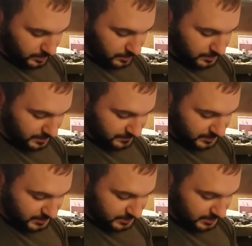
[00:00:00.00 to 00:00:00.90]
I would have
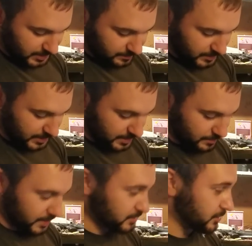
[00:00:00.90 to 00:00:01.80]
to disconnect my
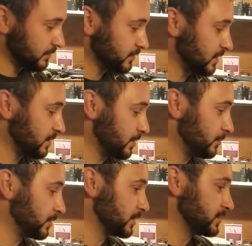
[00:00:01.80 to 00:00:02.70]
atomizer every time I
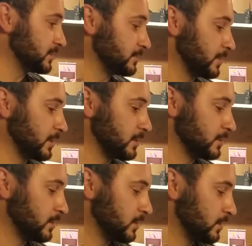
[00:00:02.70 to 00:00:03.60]
wanted to uh,
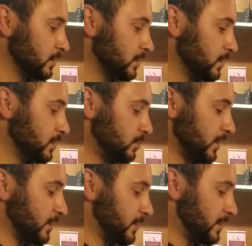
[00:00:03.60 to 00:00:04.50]

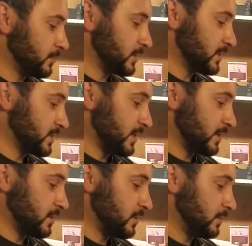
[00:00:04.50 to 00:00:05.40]
play around with this thing
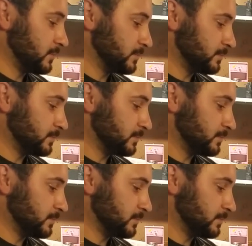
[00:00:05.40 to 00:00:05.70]
at all.